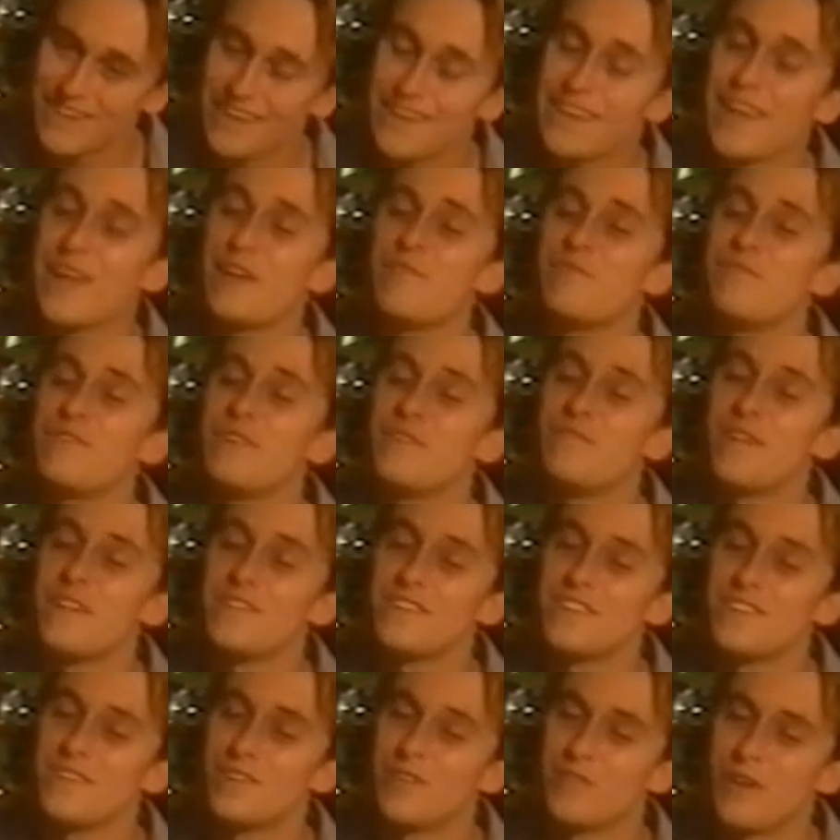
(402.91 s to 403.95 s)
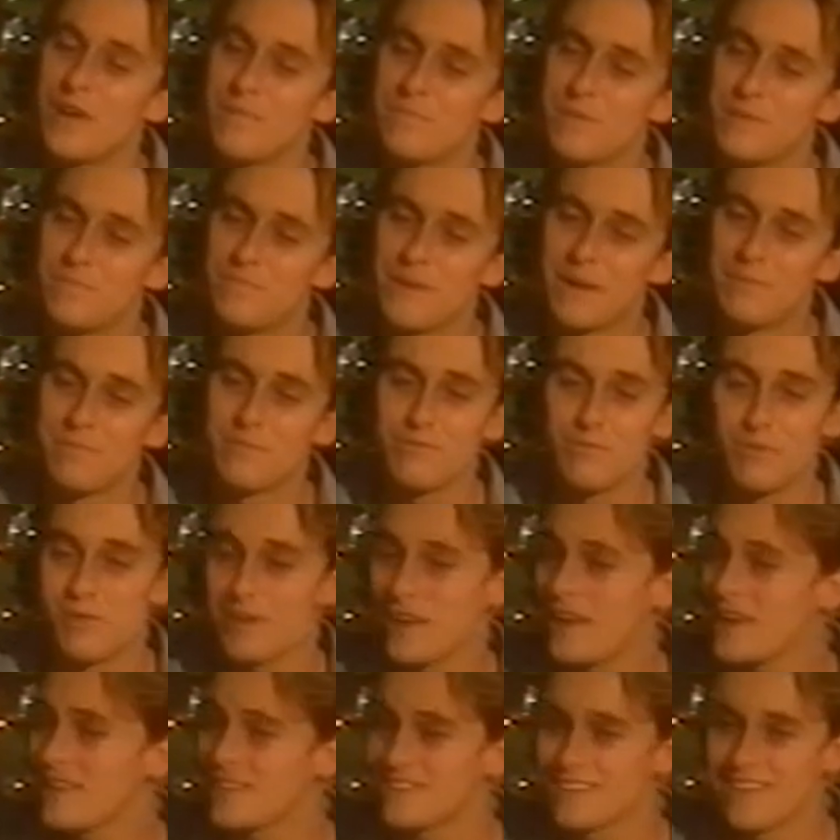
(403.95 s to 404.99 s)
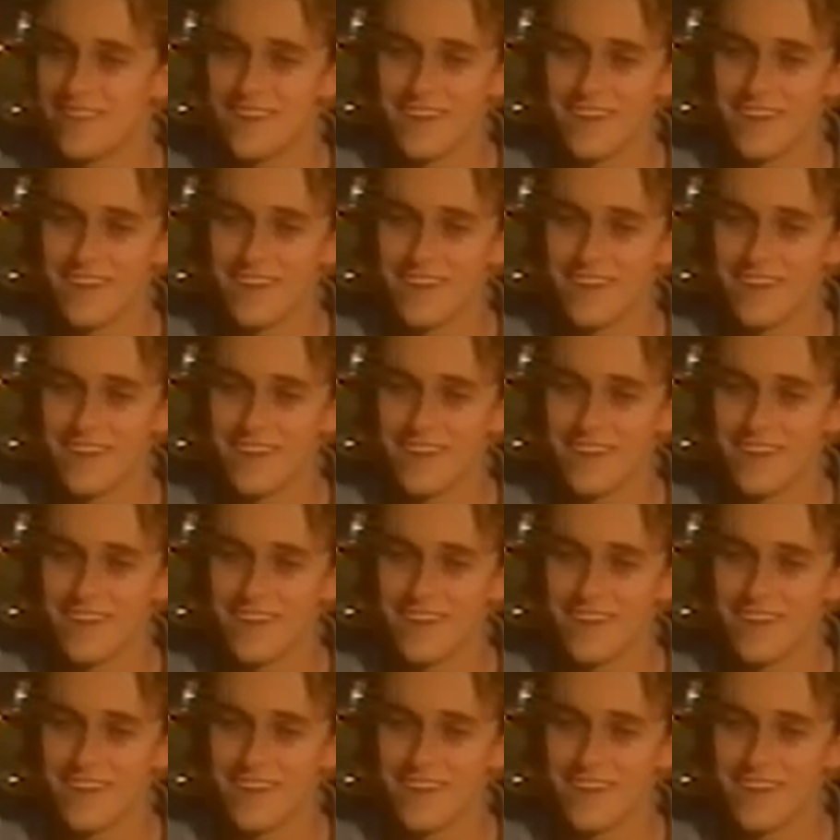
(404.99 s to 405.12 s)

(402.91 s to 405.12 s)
carefully folding the wrapping paper for next